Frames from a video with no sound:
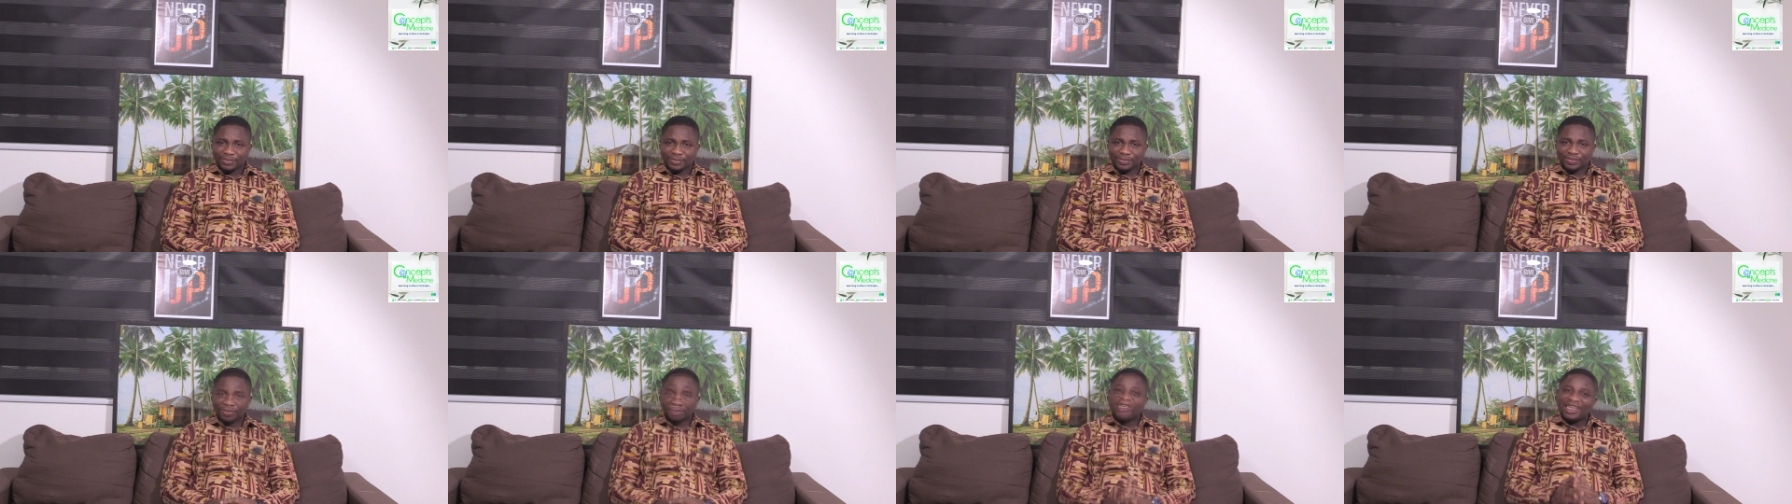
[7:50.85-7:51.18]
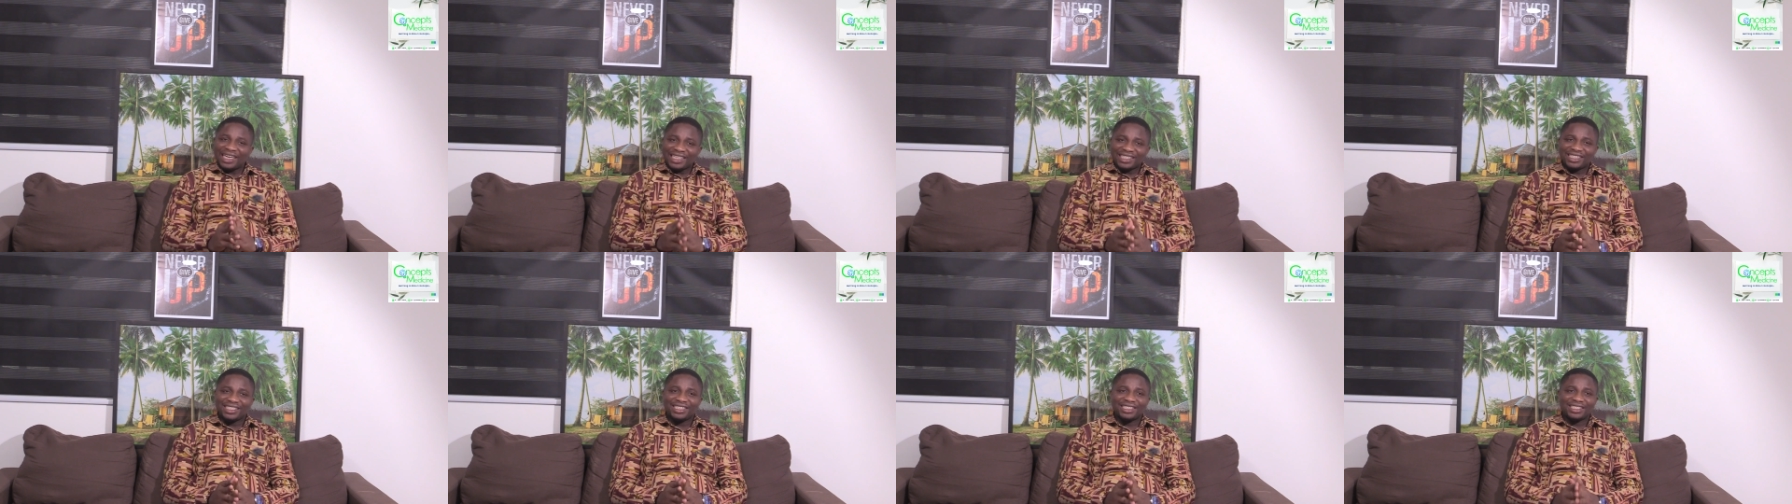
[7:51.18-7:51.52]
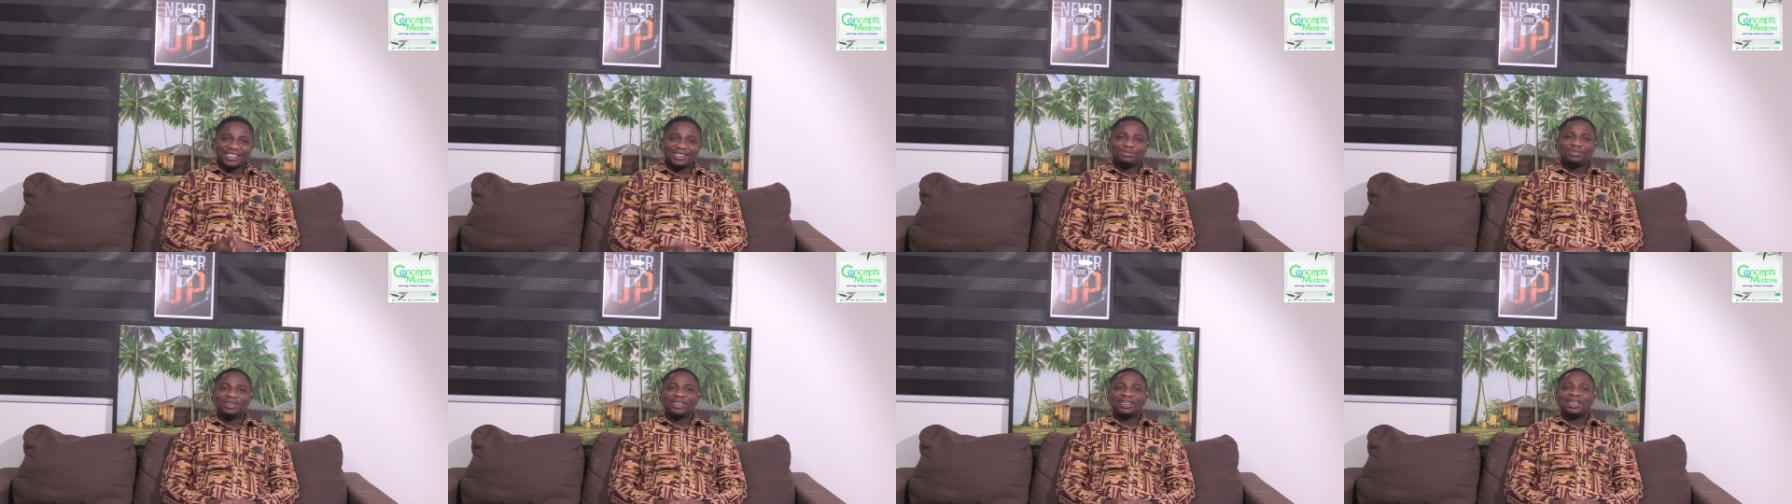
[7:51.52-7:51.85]
So that
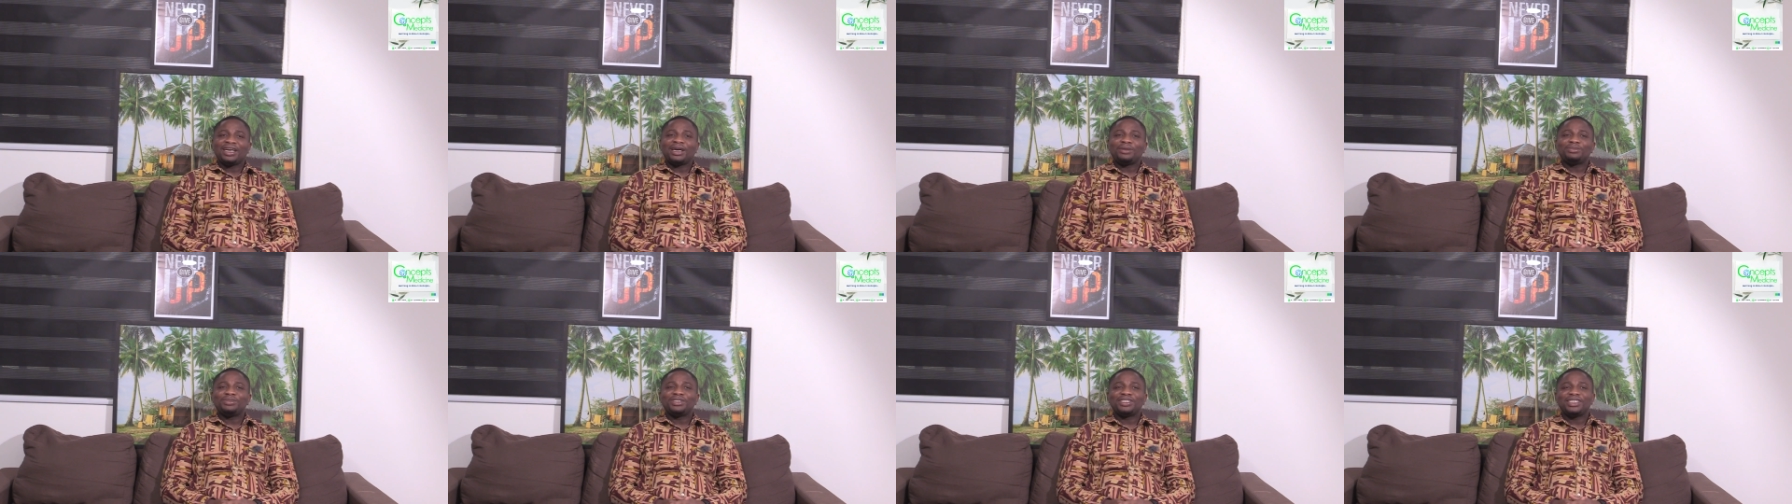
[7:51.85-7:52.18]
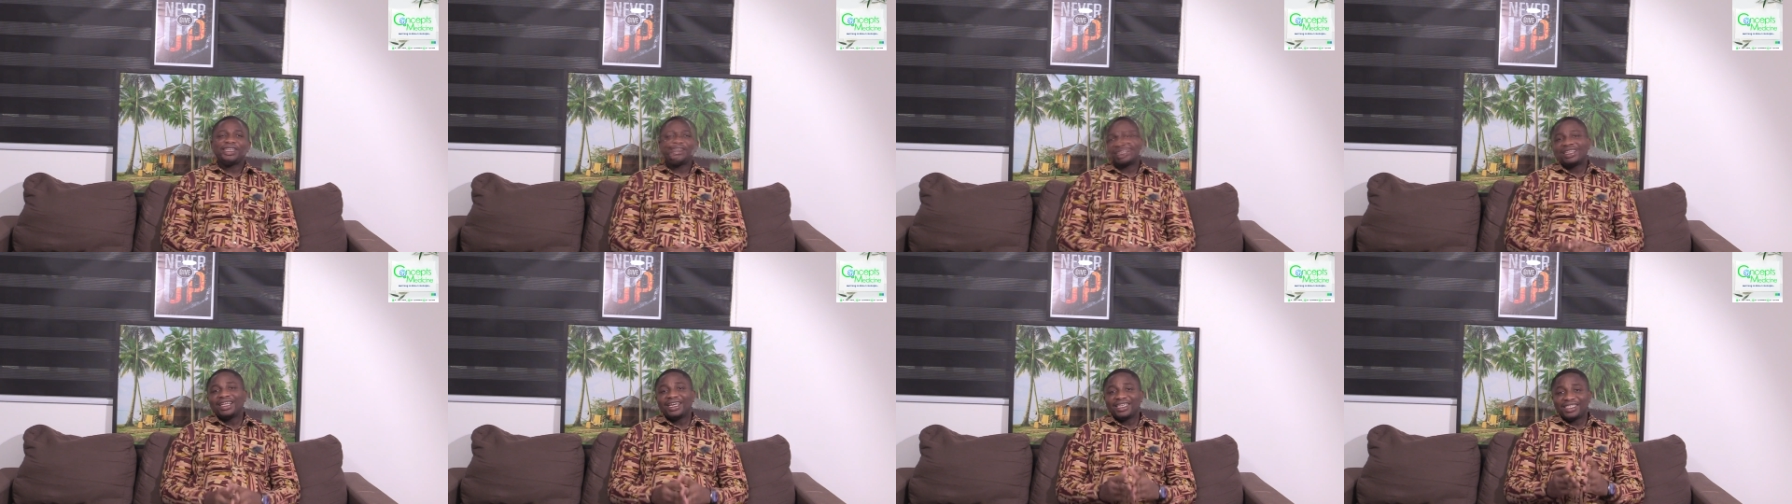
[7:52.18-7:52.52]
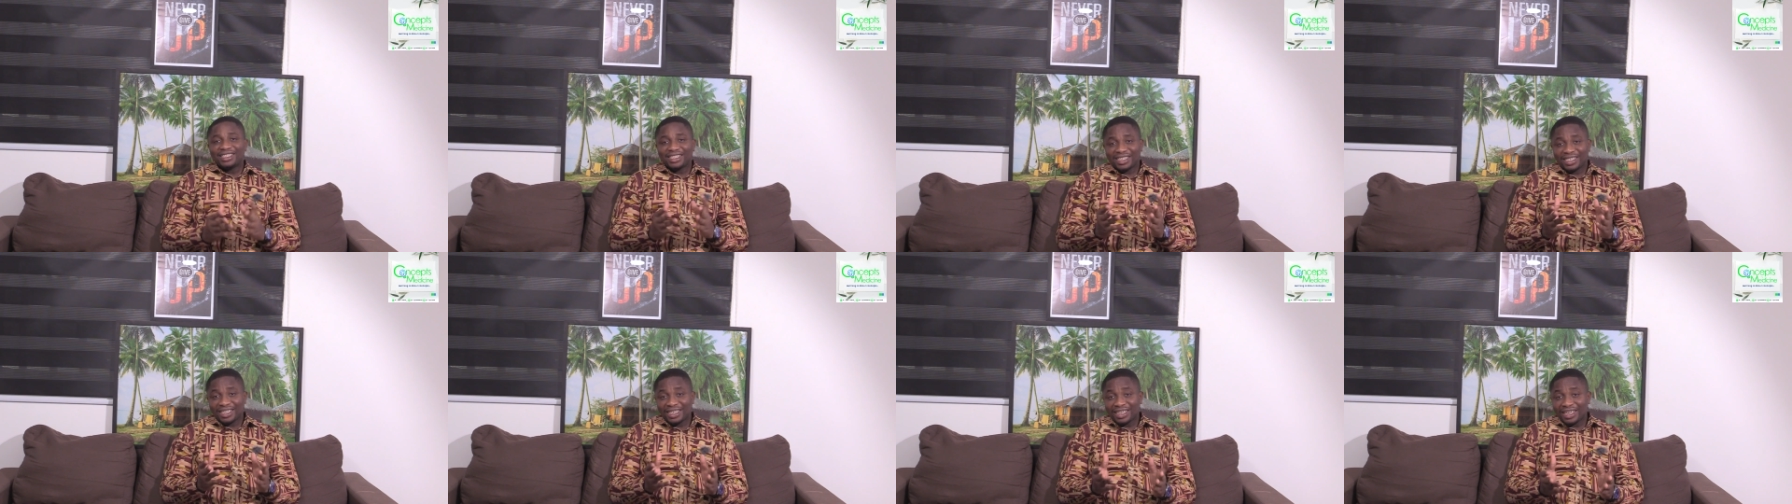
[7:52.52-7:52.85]
becomes the
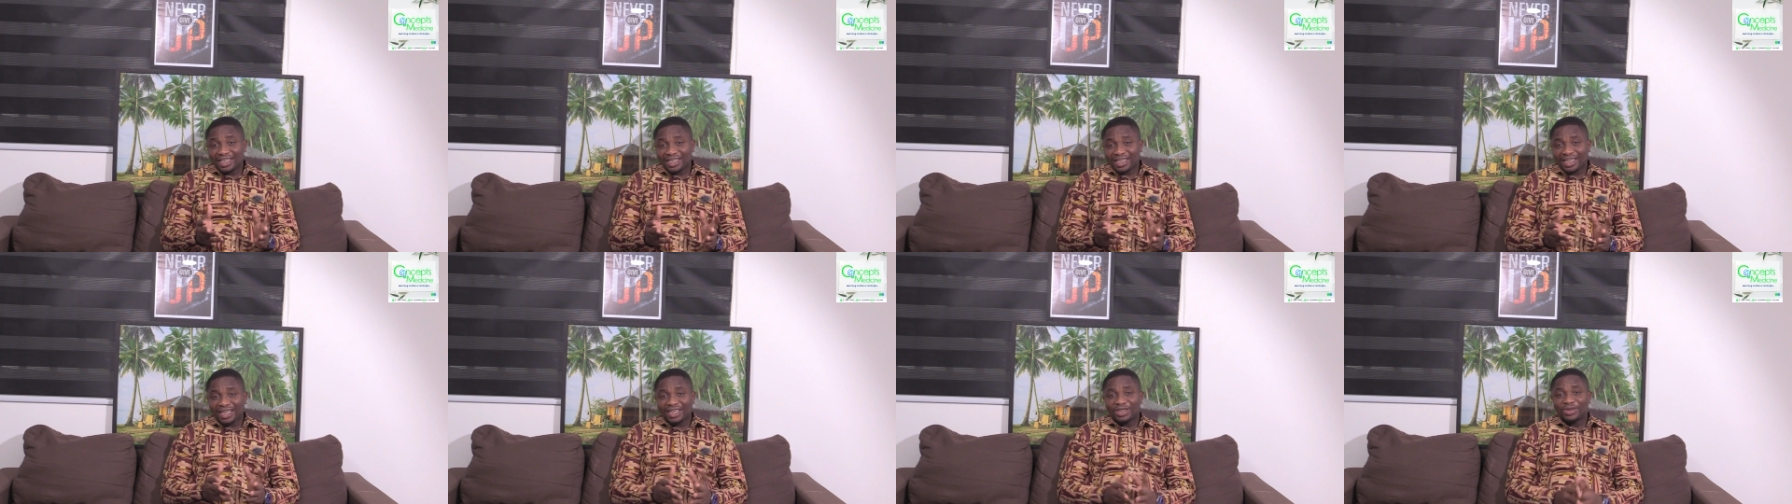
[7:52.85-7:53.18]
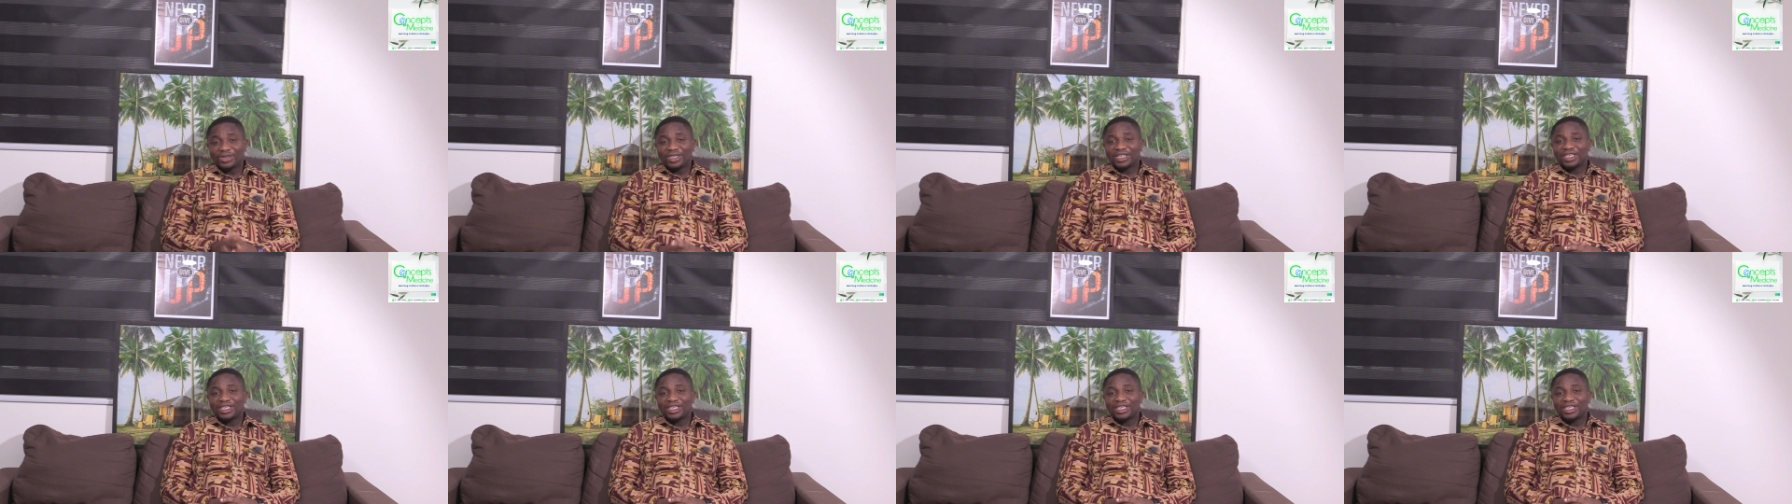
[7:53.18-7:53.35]
third thing that